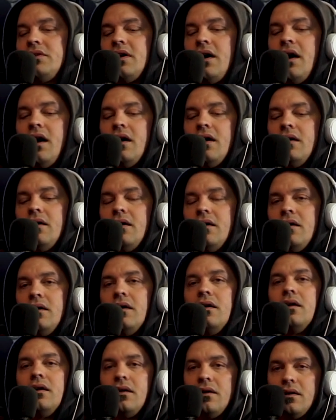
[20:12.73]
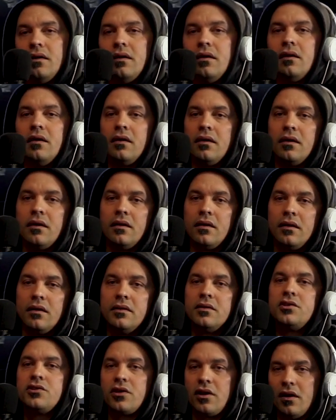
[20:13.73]
But uh, the, but that that made sense for those
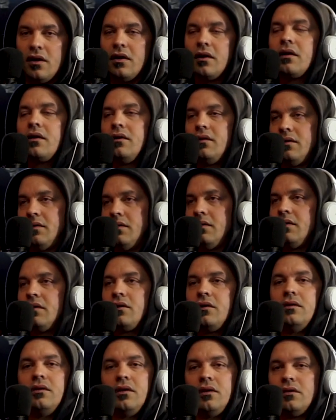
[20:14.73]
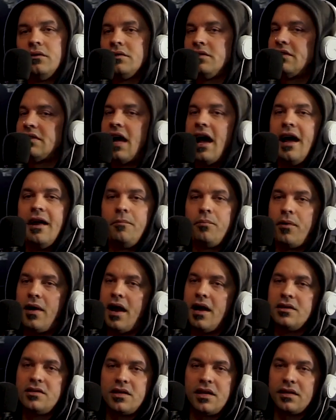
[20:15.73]
because sure. those were like compilational kind of
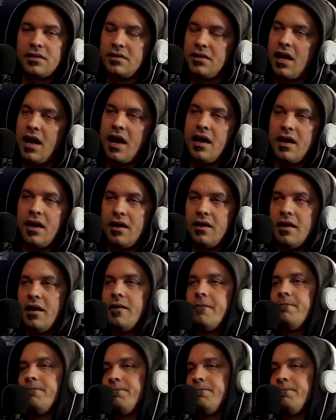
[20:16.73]
projects, yeah, yeah, yeah, yeah, yeah.